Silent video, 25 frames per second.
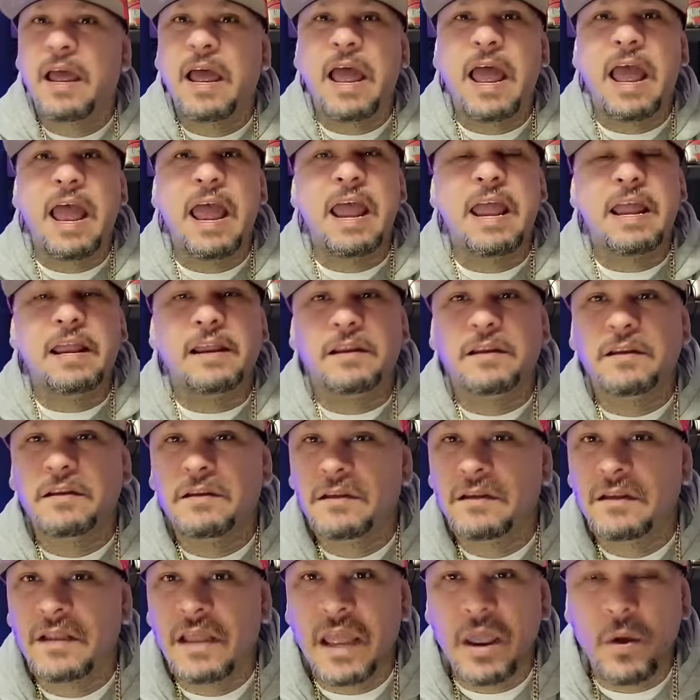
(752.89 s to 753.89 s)
Hey,
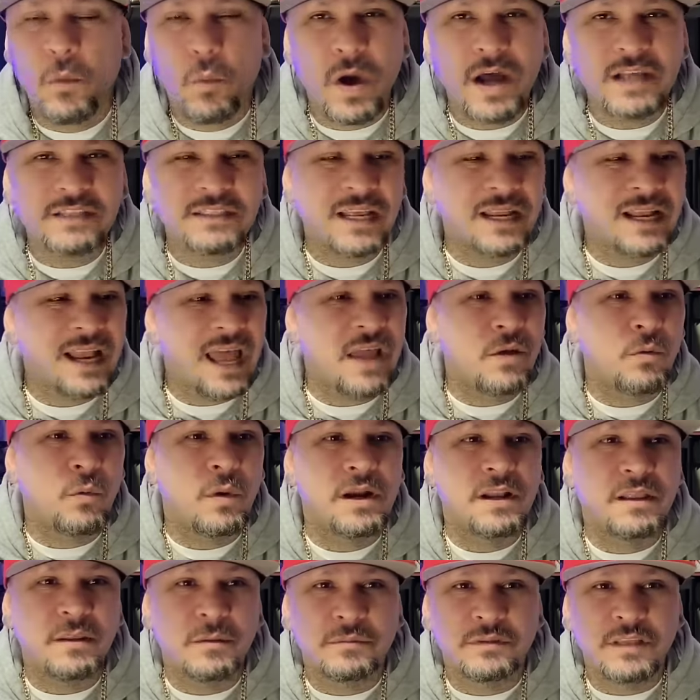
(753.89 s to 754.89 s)
it wasn't like
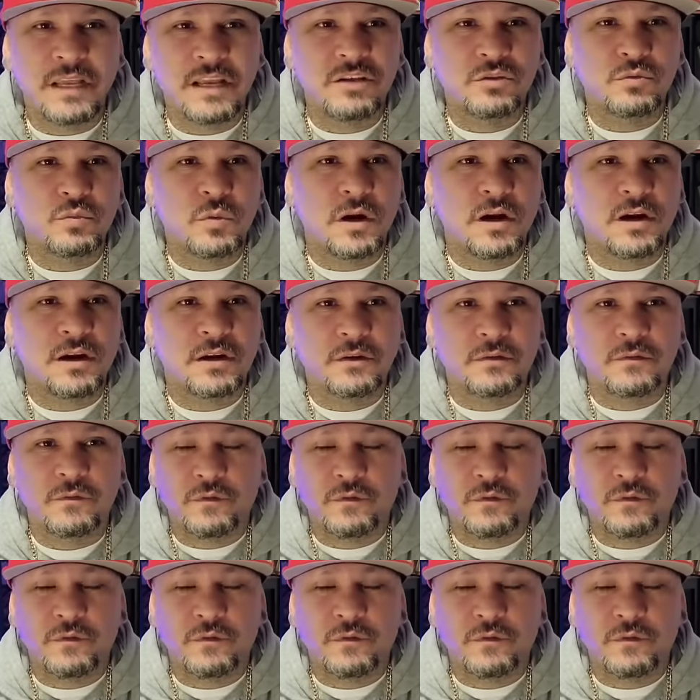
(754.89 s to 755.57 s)
one of them things where